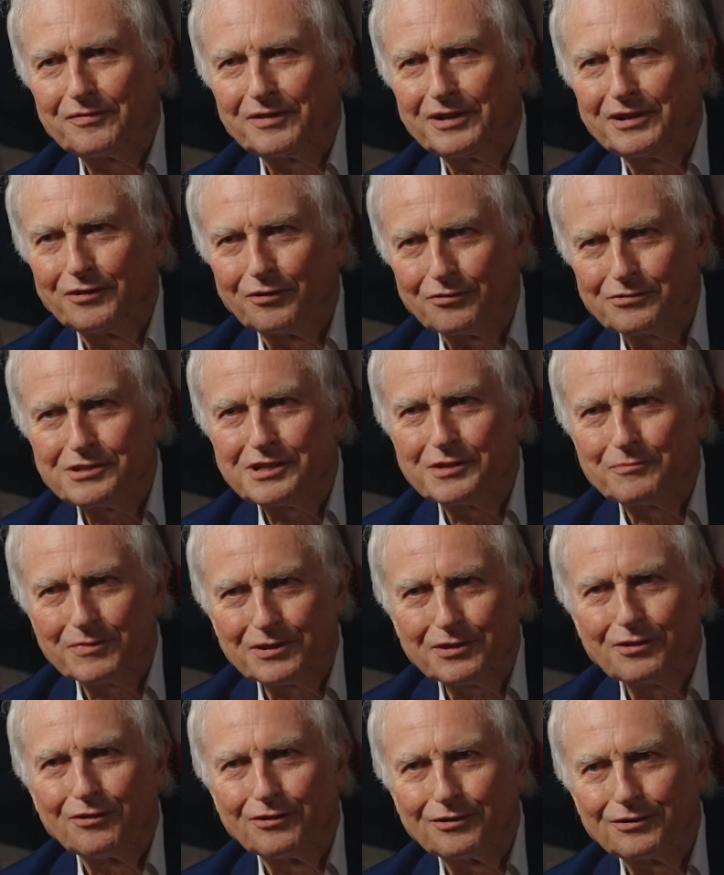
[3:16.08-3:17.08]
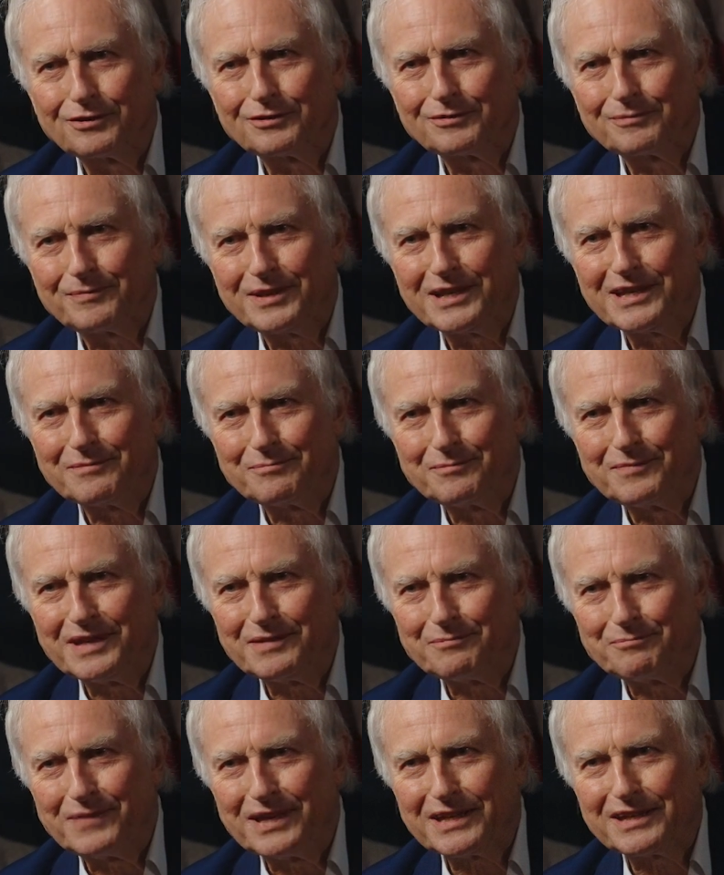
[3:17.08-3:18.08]
anointing with oil,
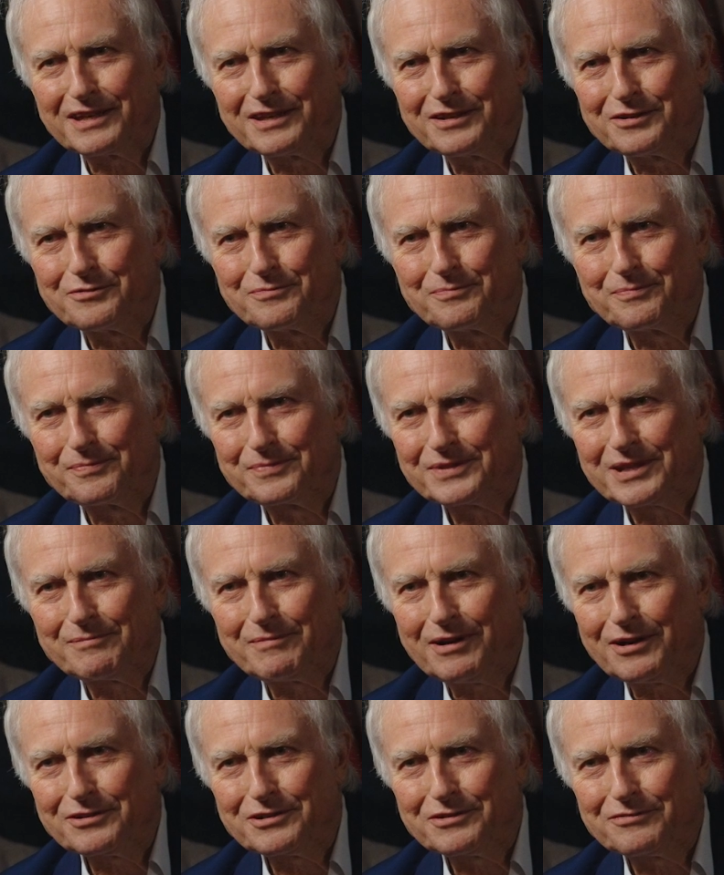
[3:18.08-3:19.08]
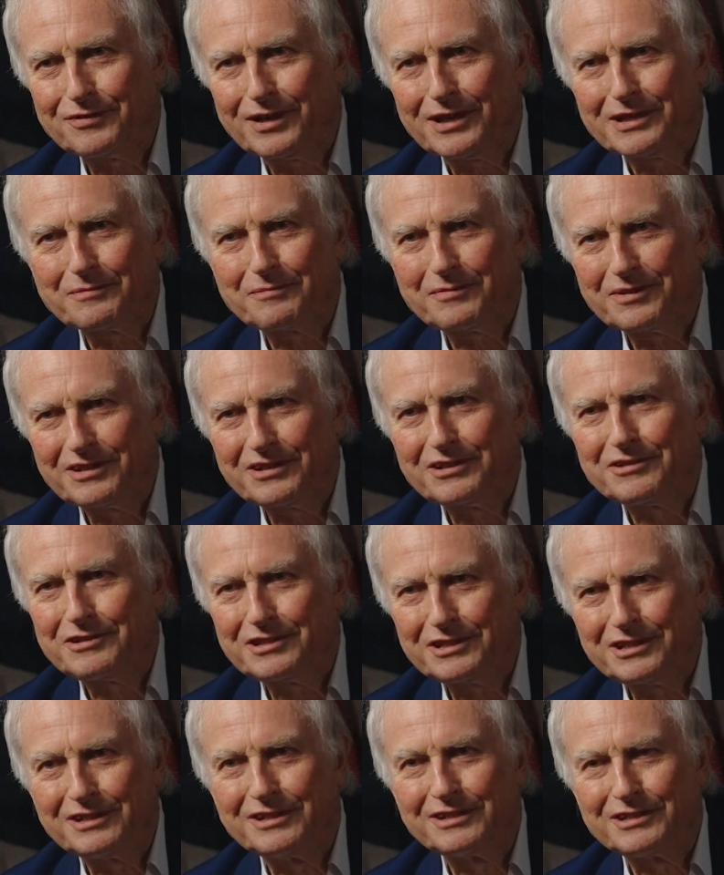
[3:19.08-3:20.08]
making you somehow divine,
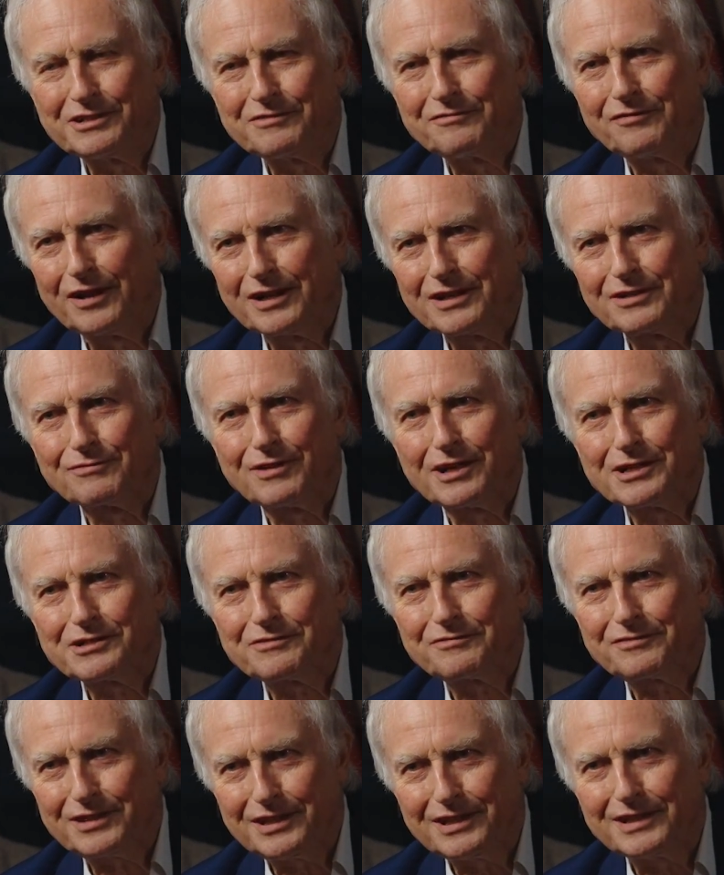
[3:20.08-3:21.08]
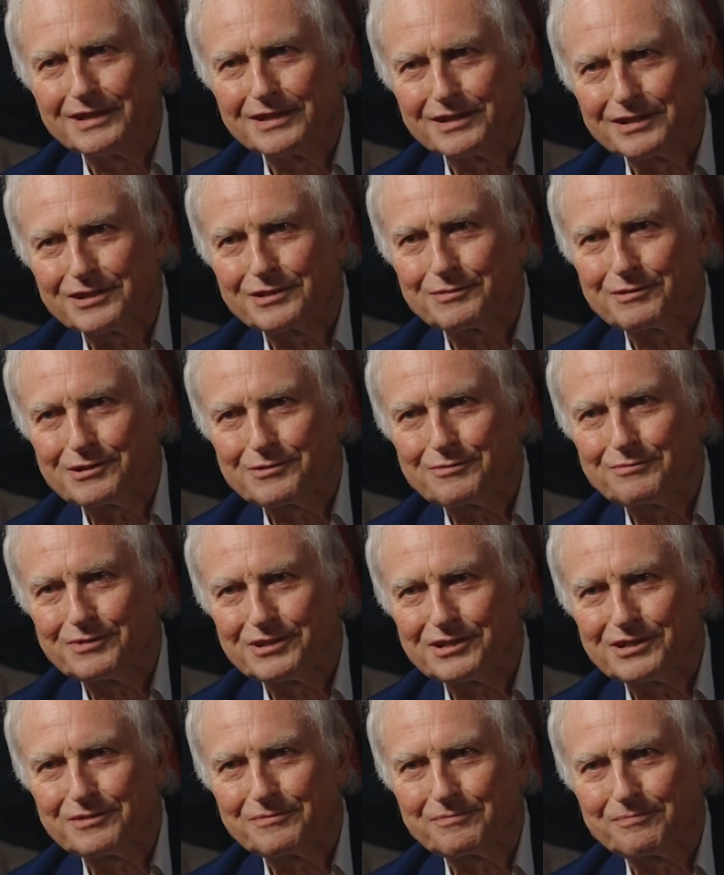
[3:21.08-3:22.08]
the divine right of kings,
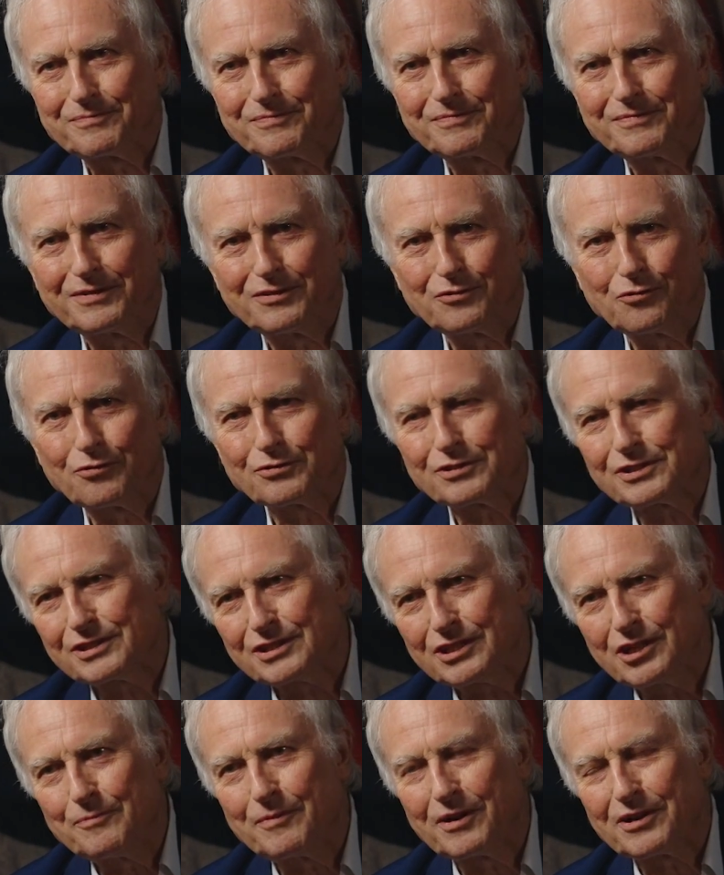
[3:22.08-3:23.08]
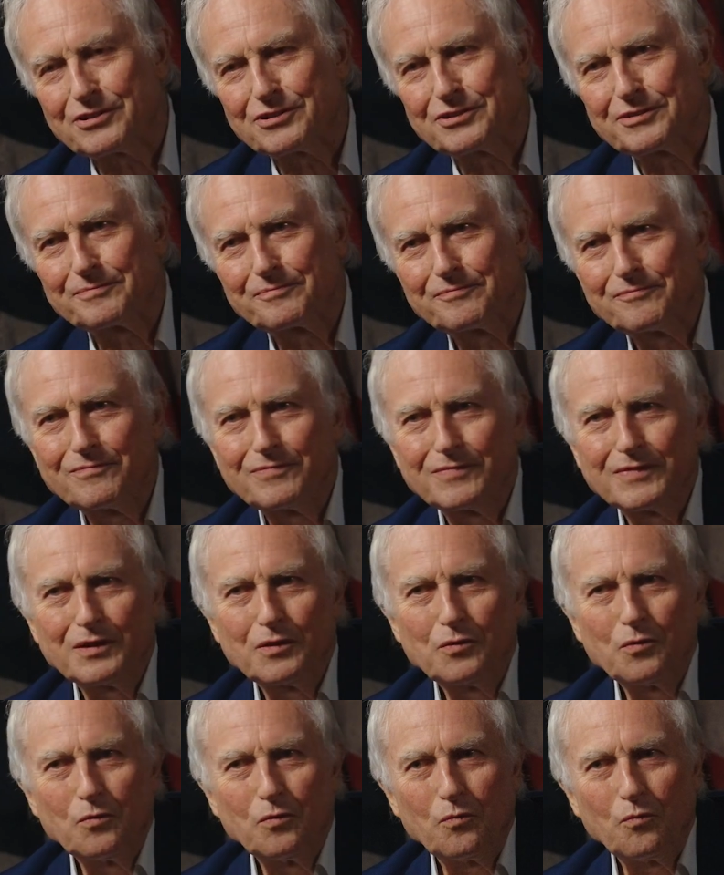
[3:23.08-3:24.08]
which caused so much
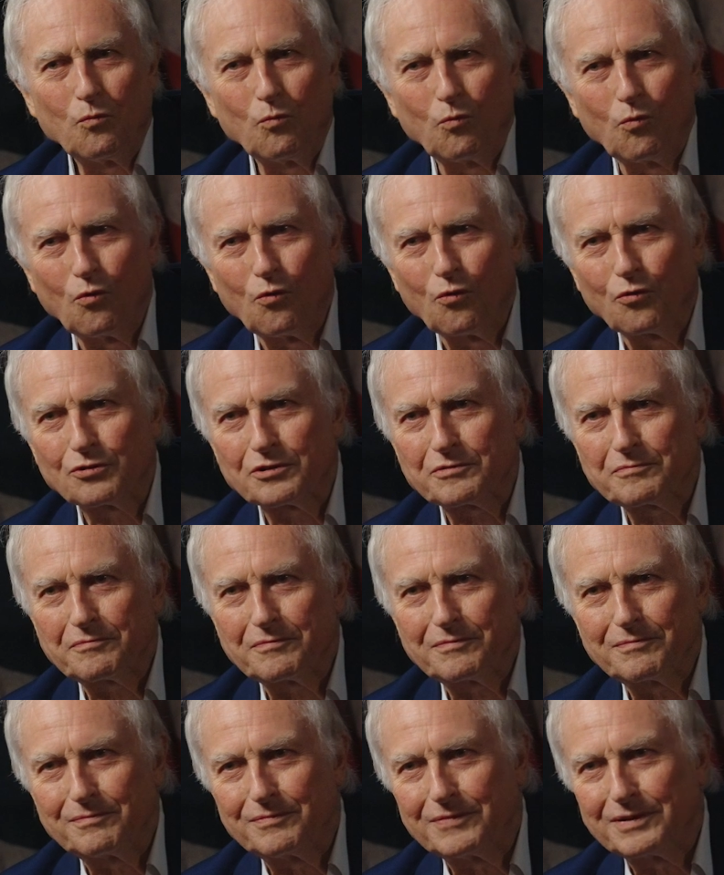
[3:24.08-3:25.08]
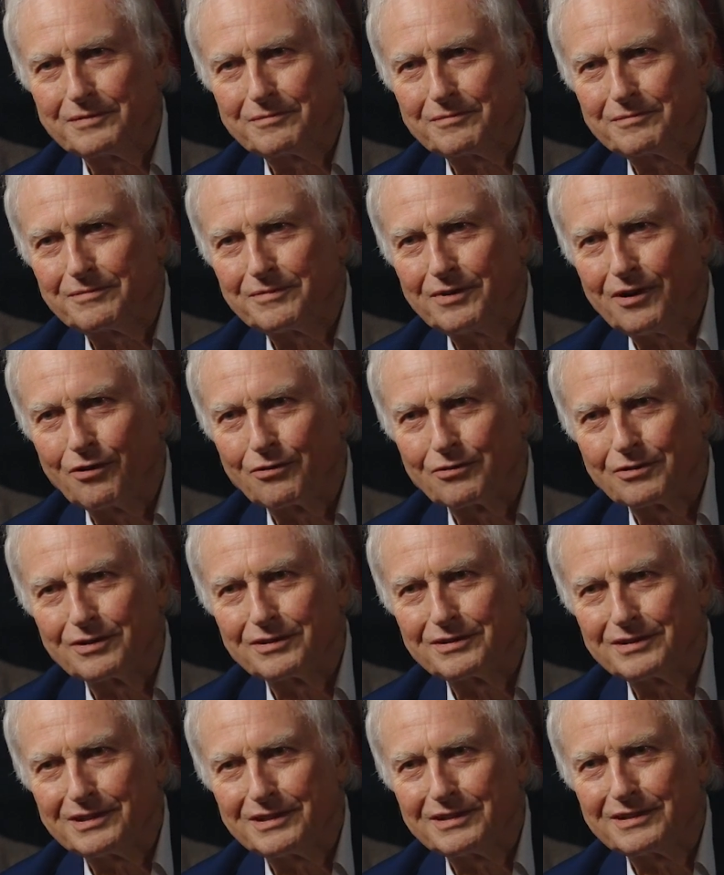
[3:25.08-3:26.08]
war and
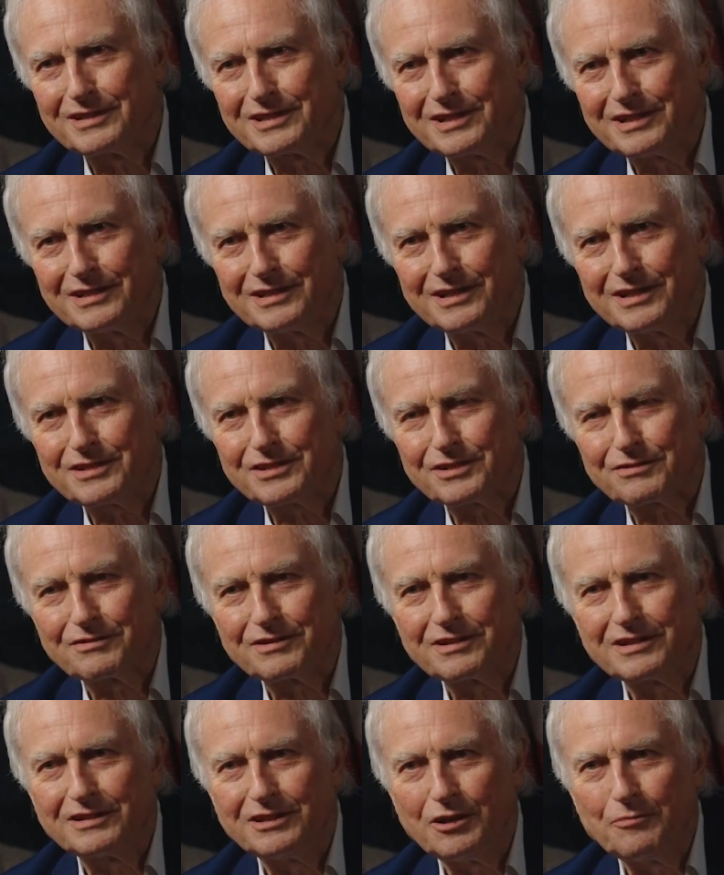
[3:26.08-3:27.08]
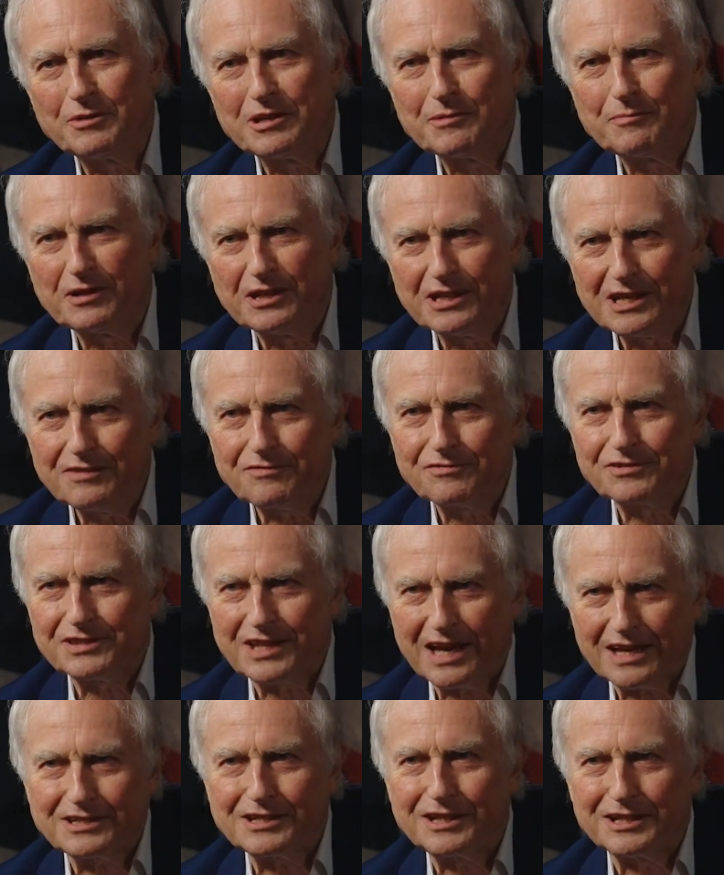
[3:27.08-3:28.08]
horror in history that nobody believes
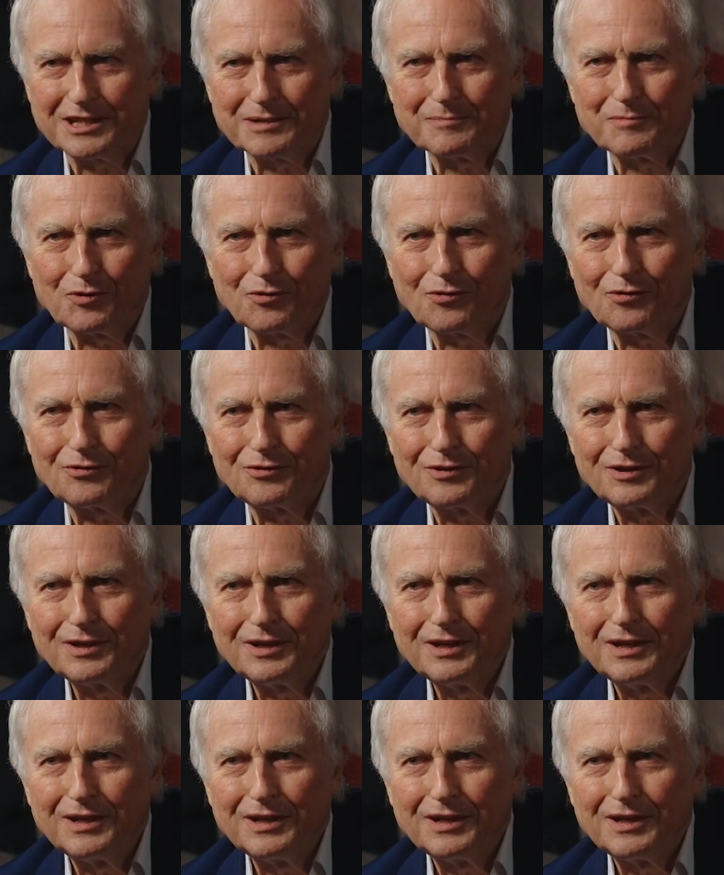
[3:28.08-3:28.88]
that anymore.